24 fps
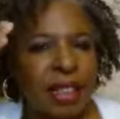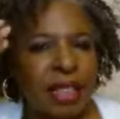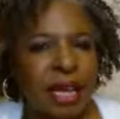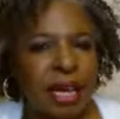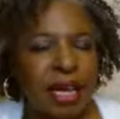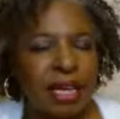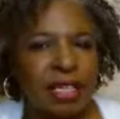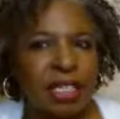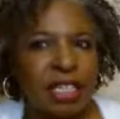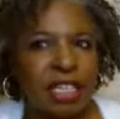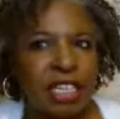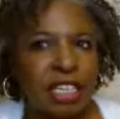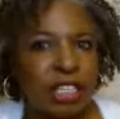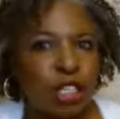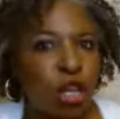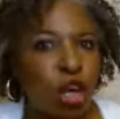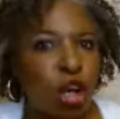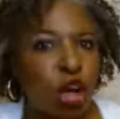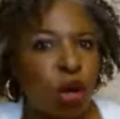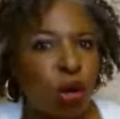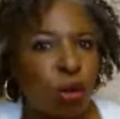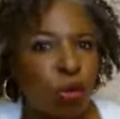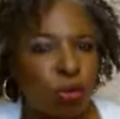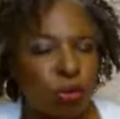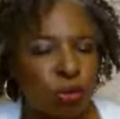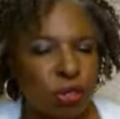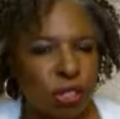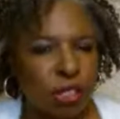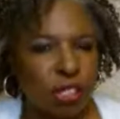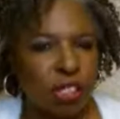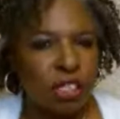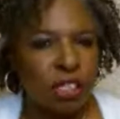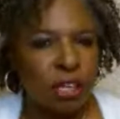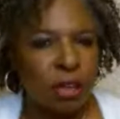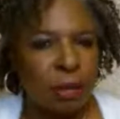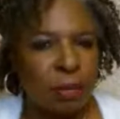that is
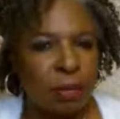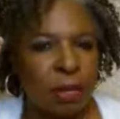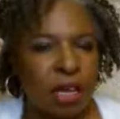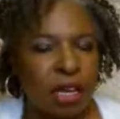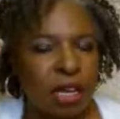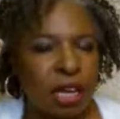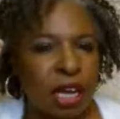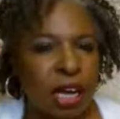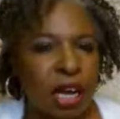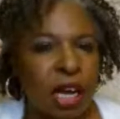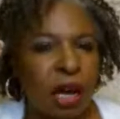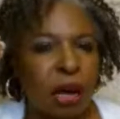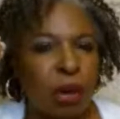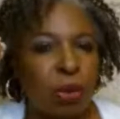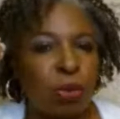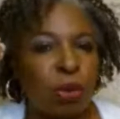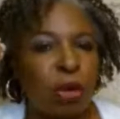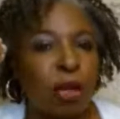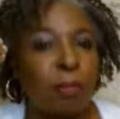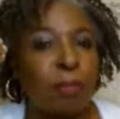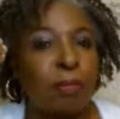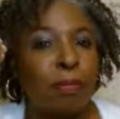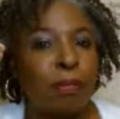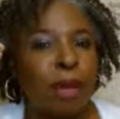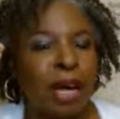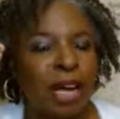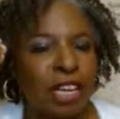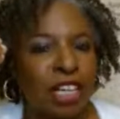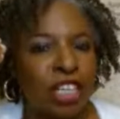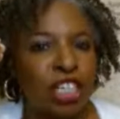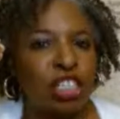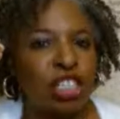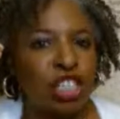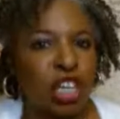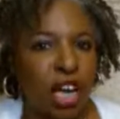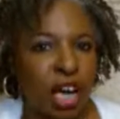wholesome in how we
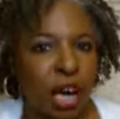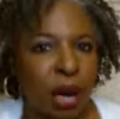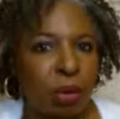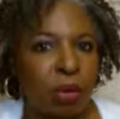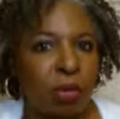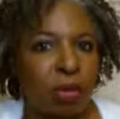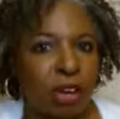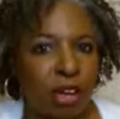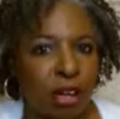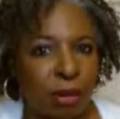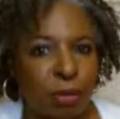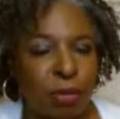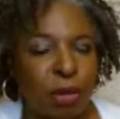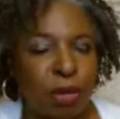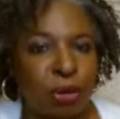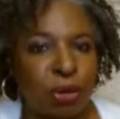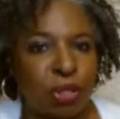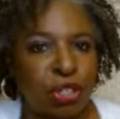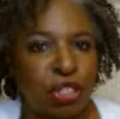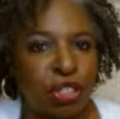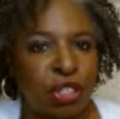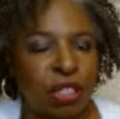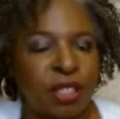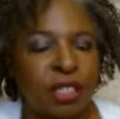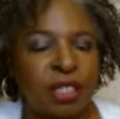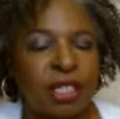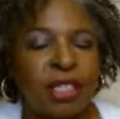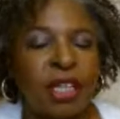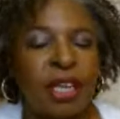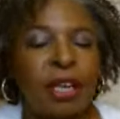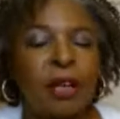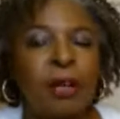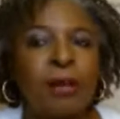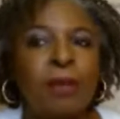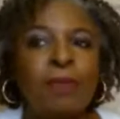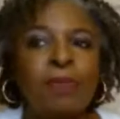manage our emotions.